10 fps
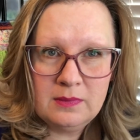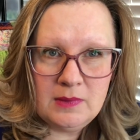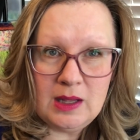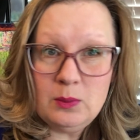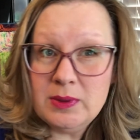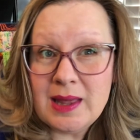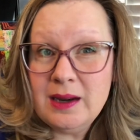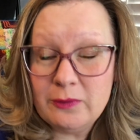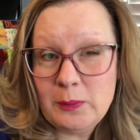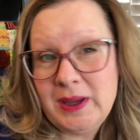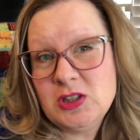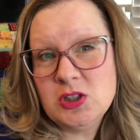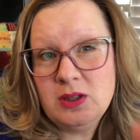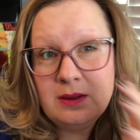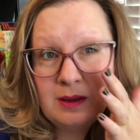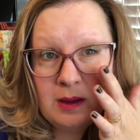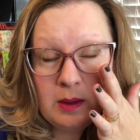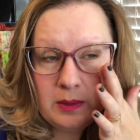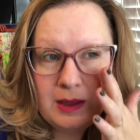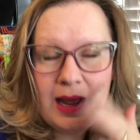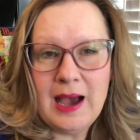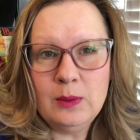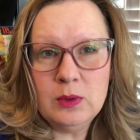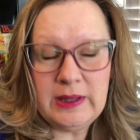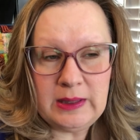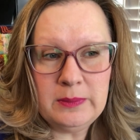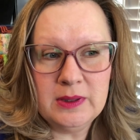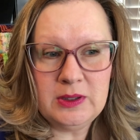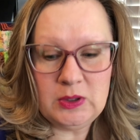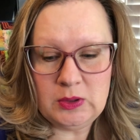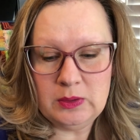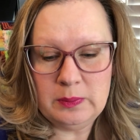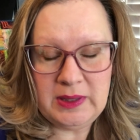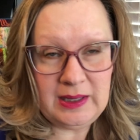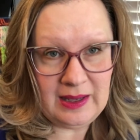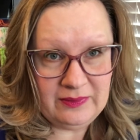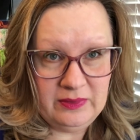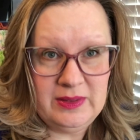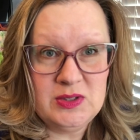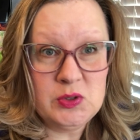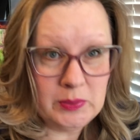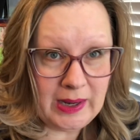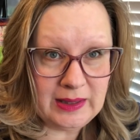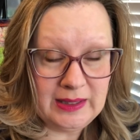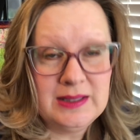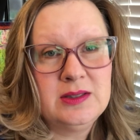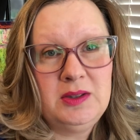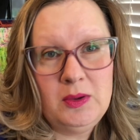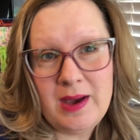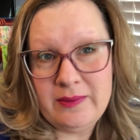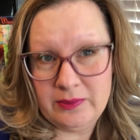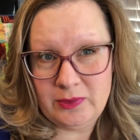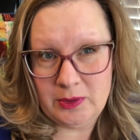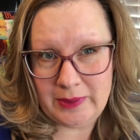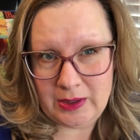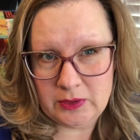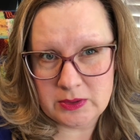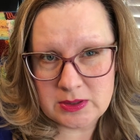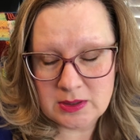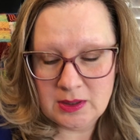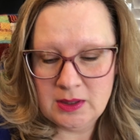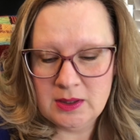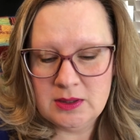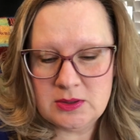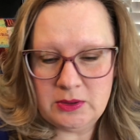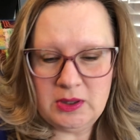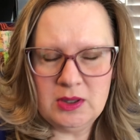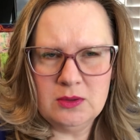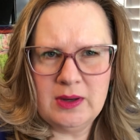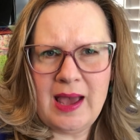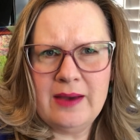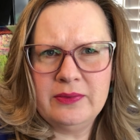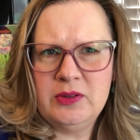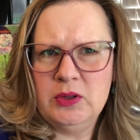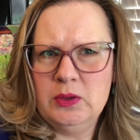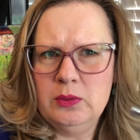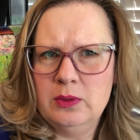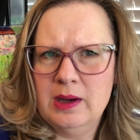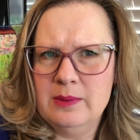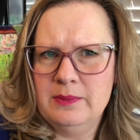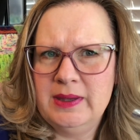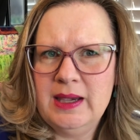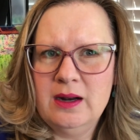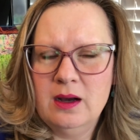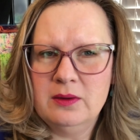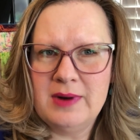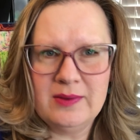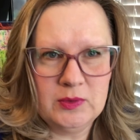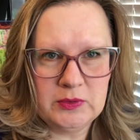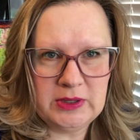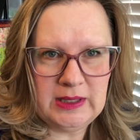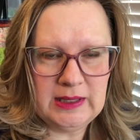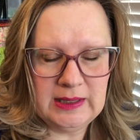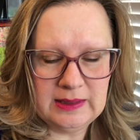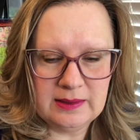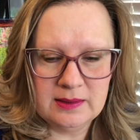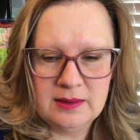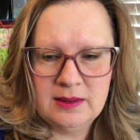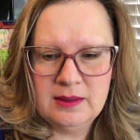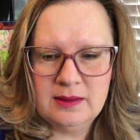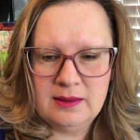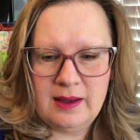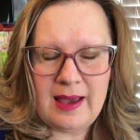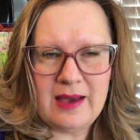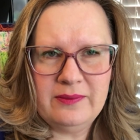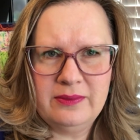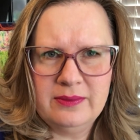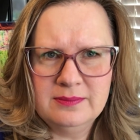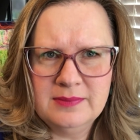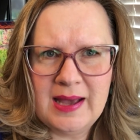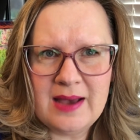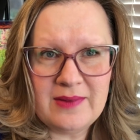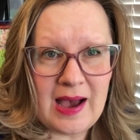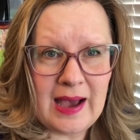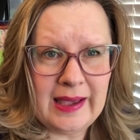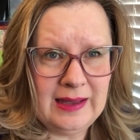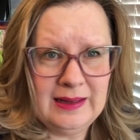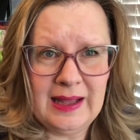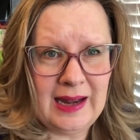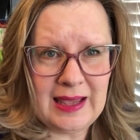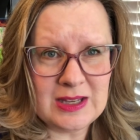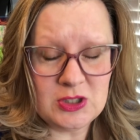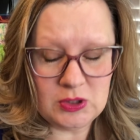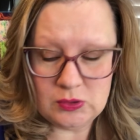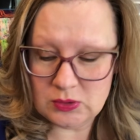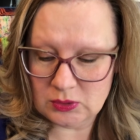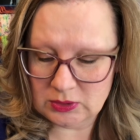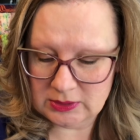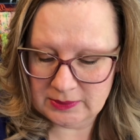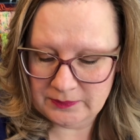in with that information. Then I will email you a PDF of this directly, so you have it for your records. So you don't have to get on Ravelry and have eye and headache issues or